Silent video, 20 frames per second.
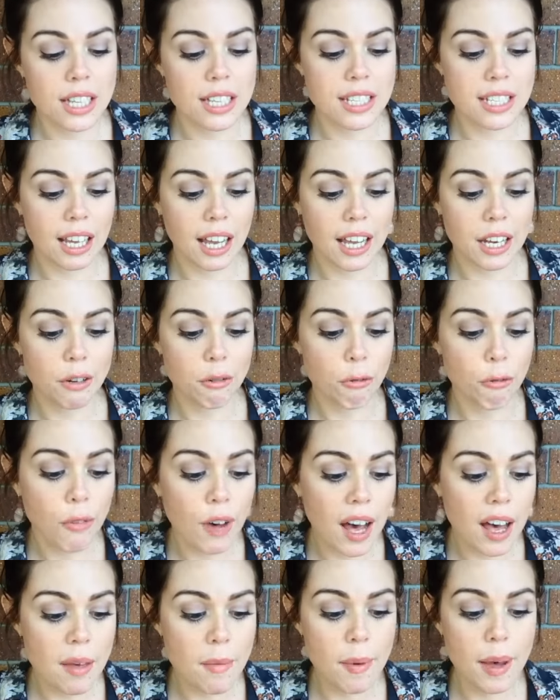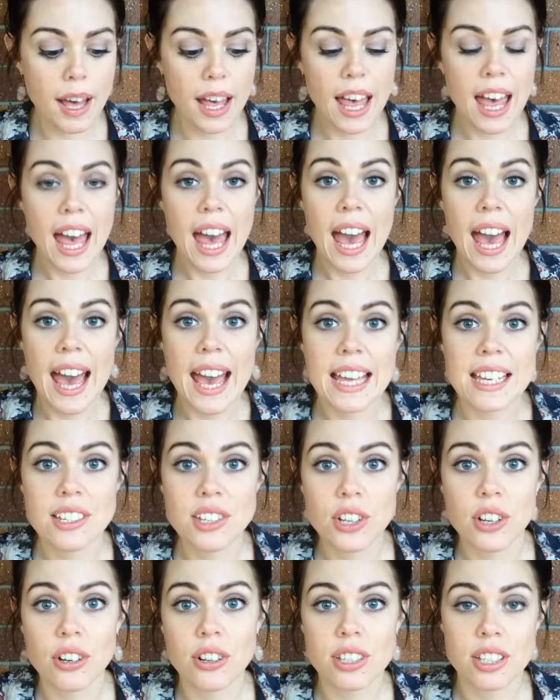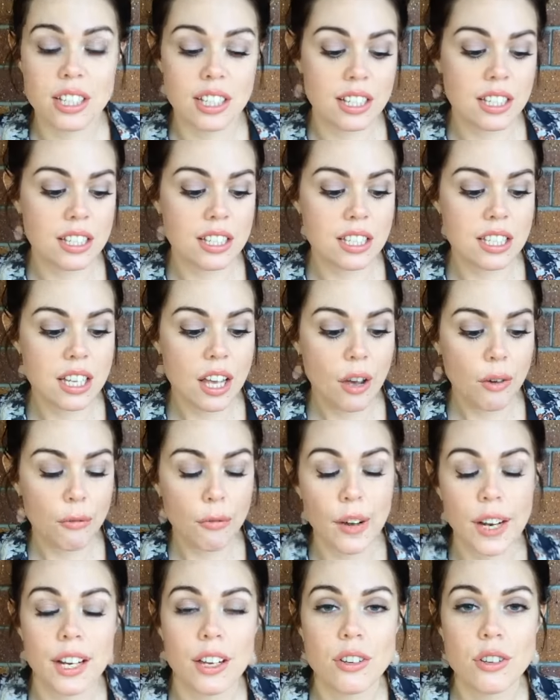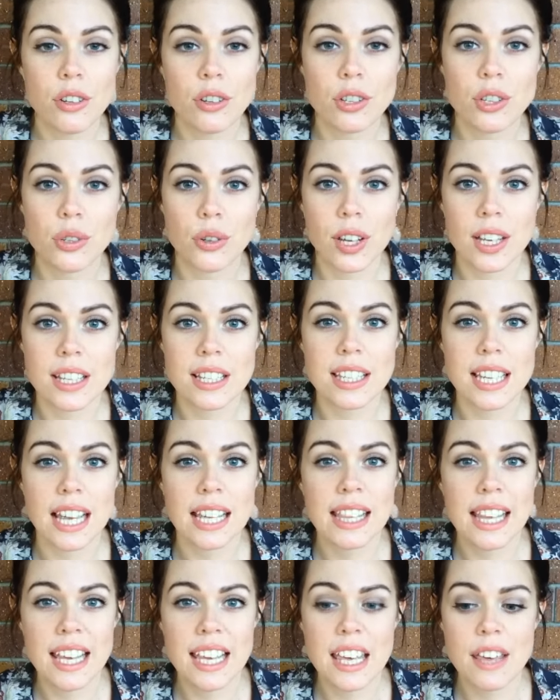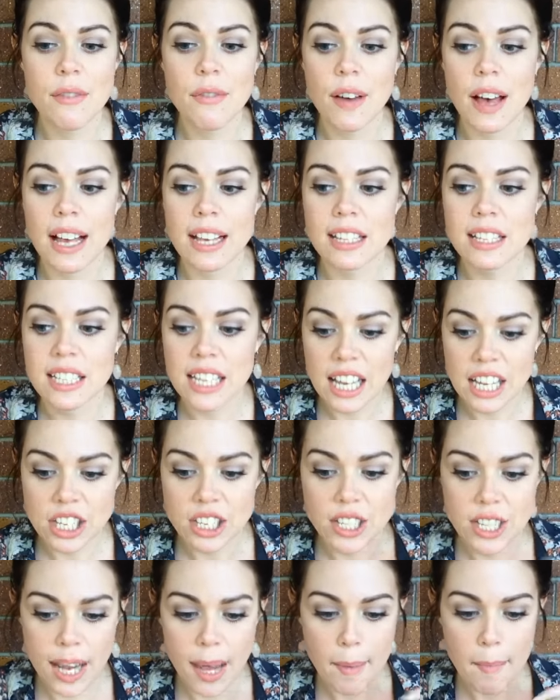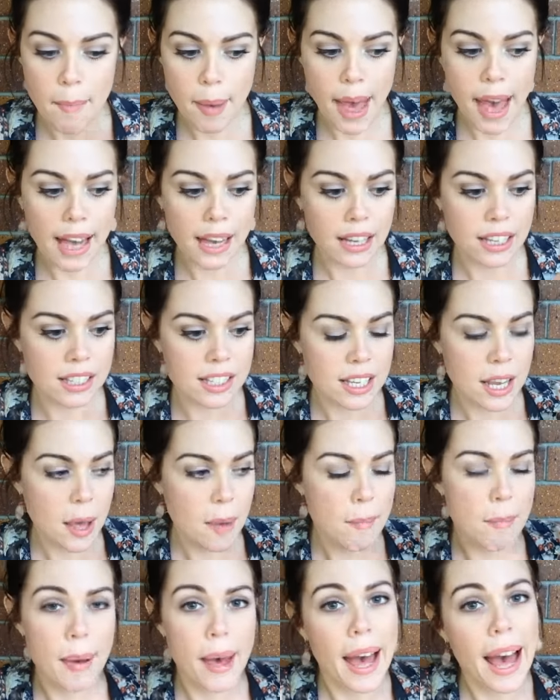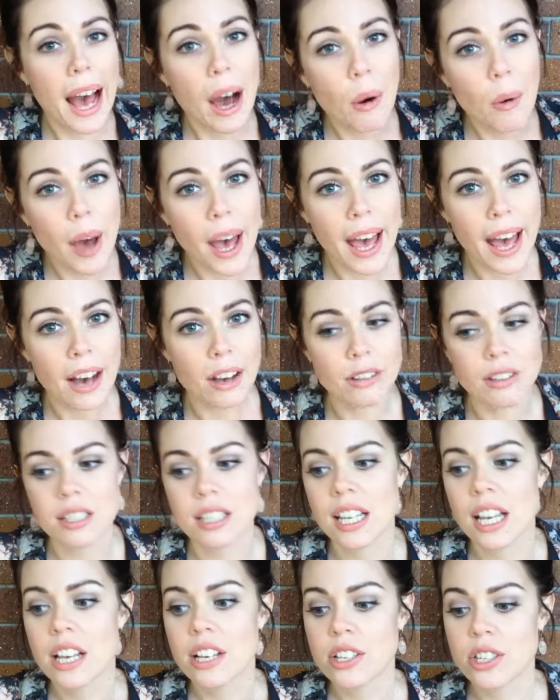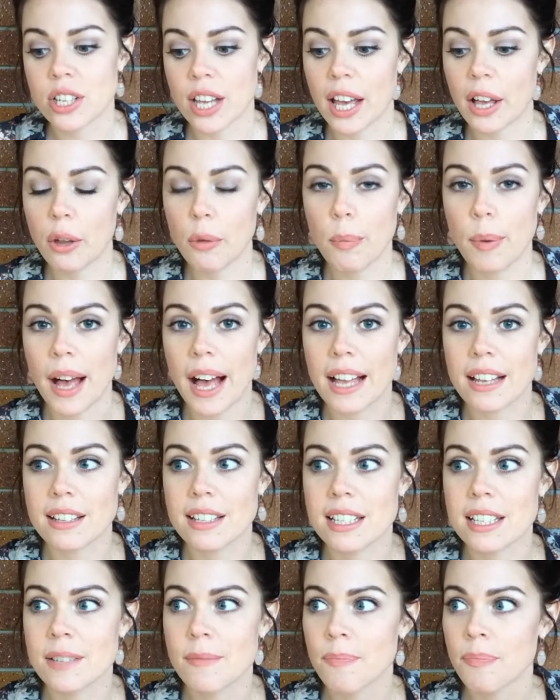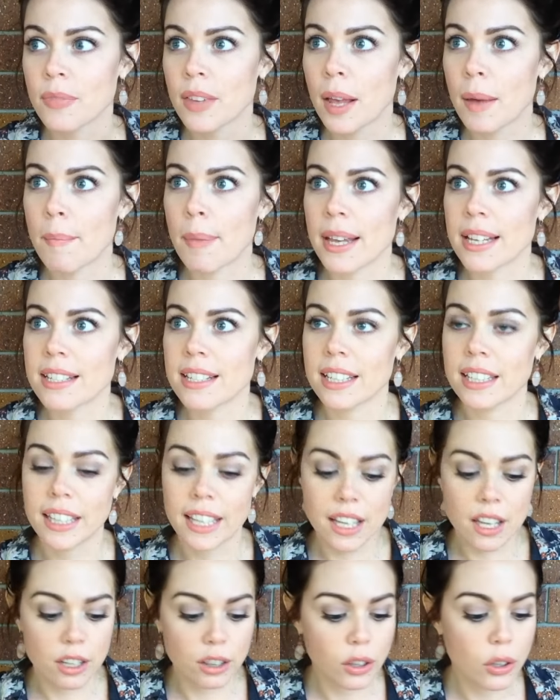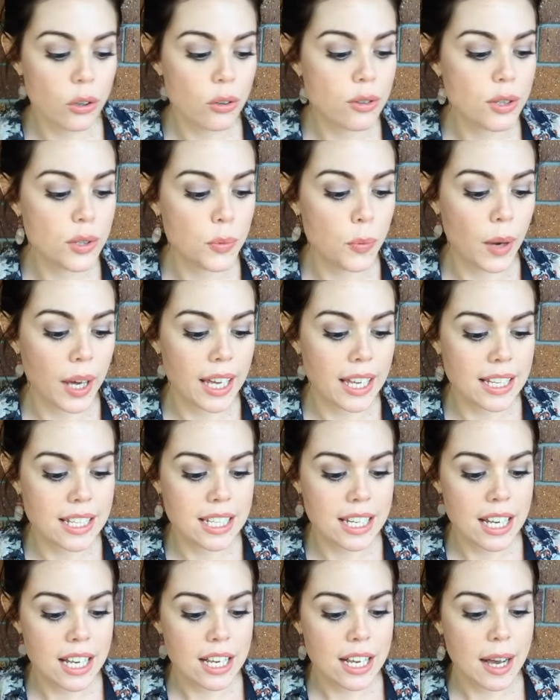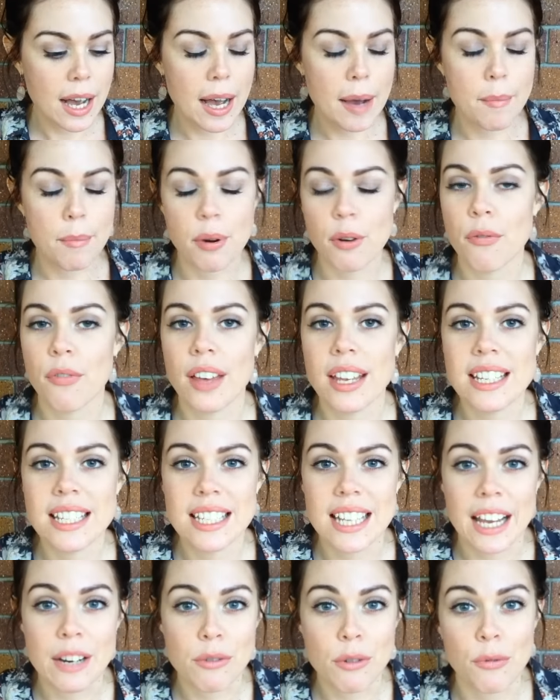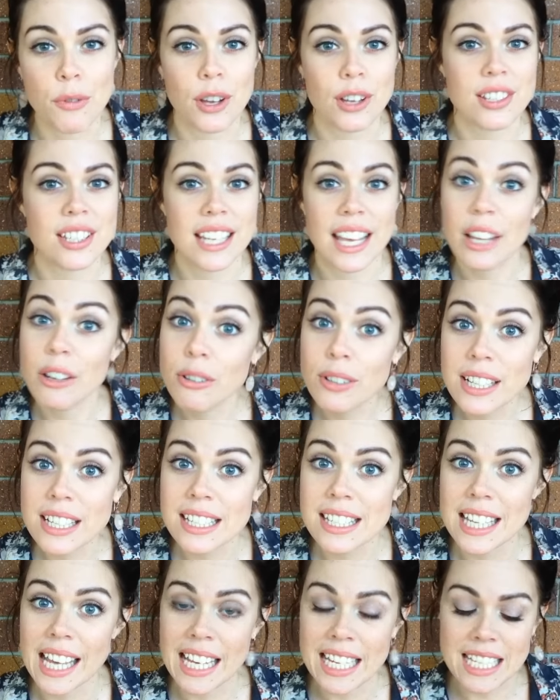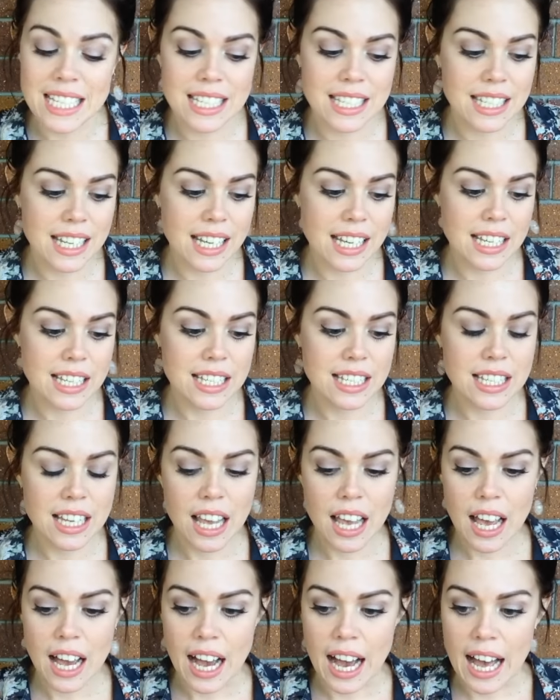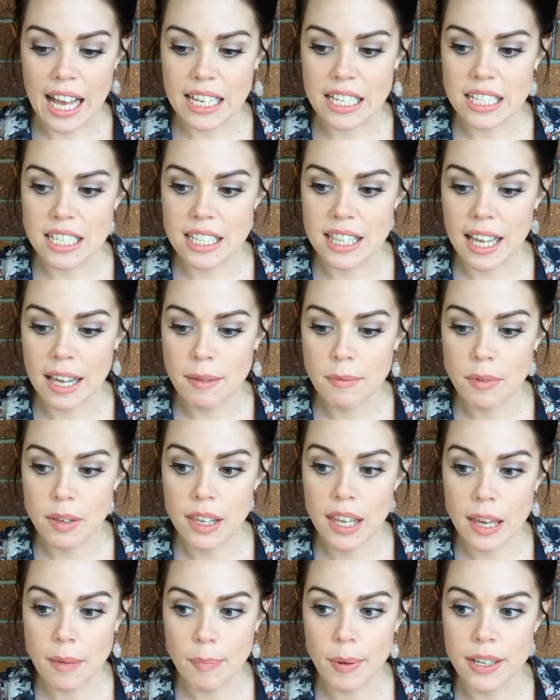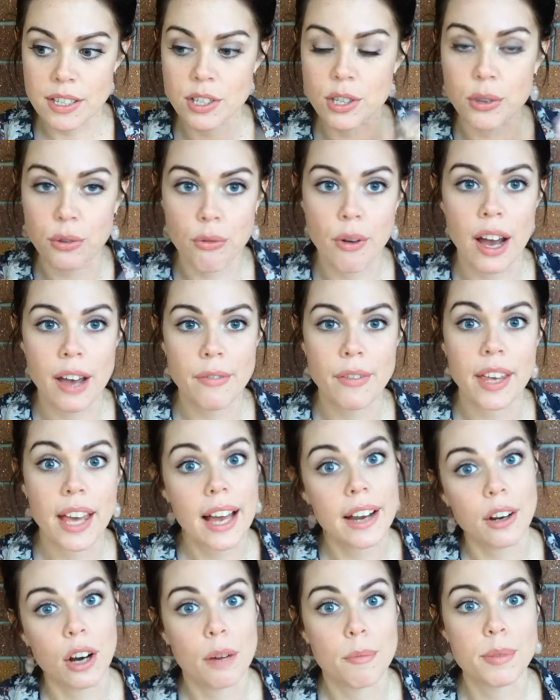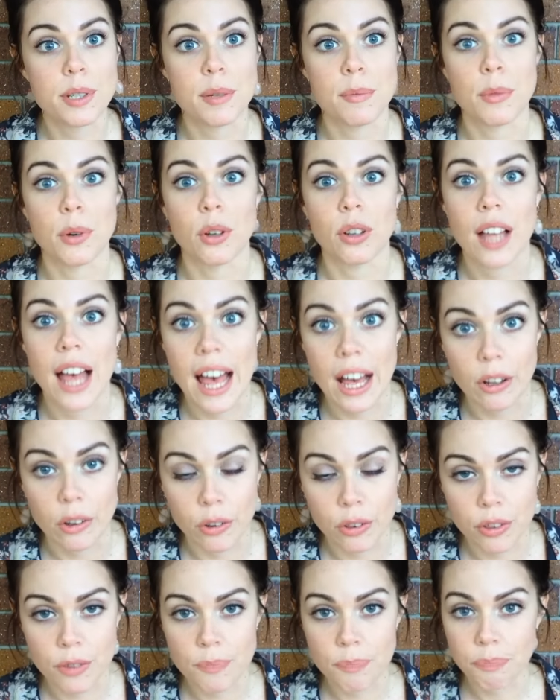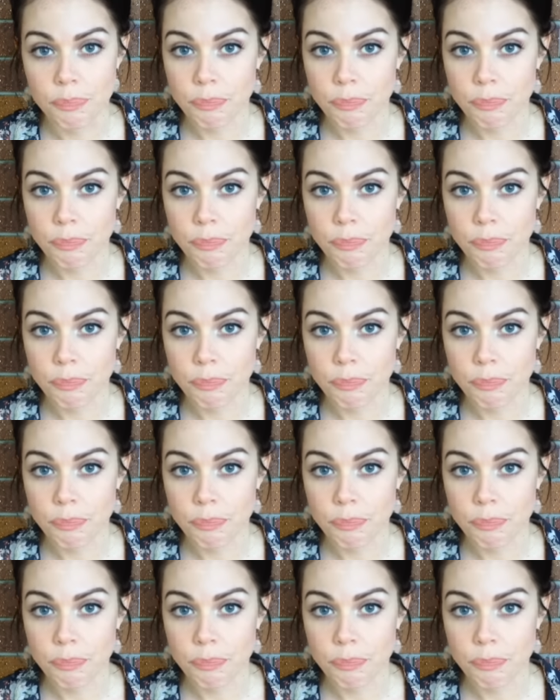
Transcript: contain fiber, antioxidants, phytonutrients, and they give us a jam-packed powerhouse to help us basically lose weight, um, prevent and reverse illness and disease, and they keep us thriving at optimal health.